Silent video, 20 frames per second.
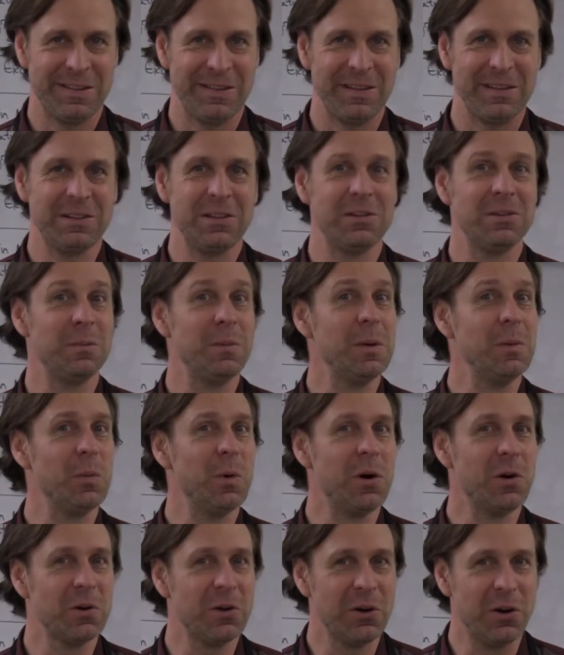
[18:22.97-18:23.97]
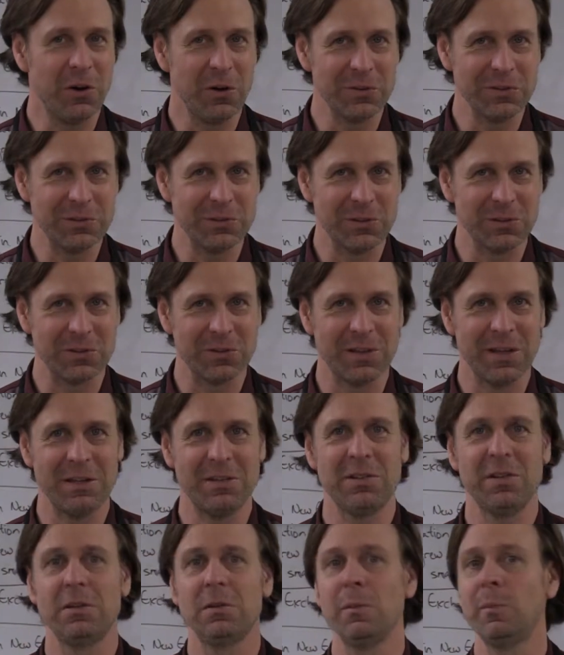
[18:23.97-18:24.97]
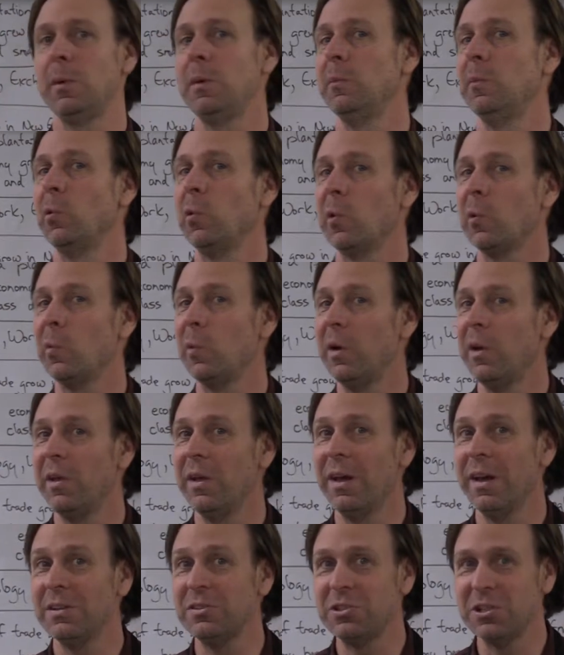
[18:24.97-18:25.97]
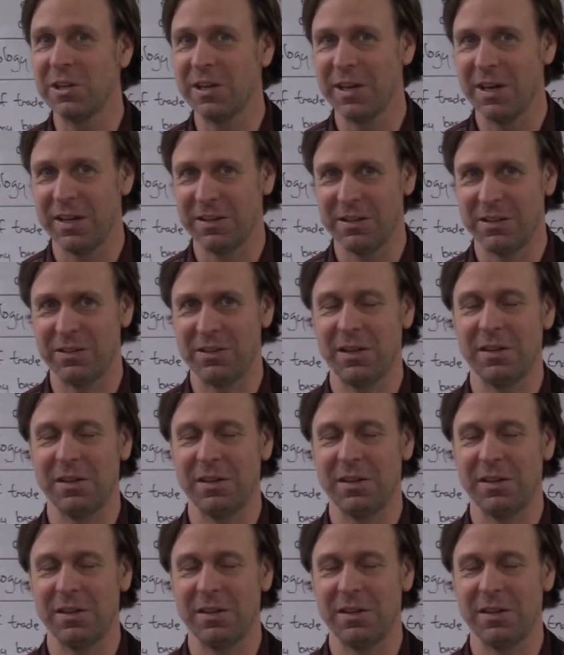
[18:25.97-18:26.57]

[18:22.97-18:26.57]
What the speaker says: they tend to be well-cultured, they tend to be more well-educated,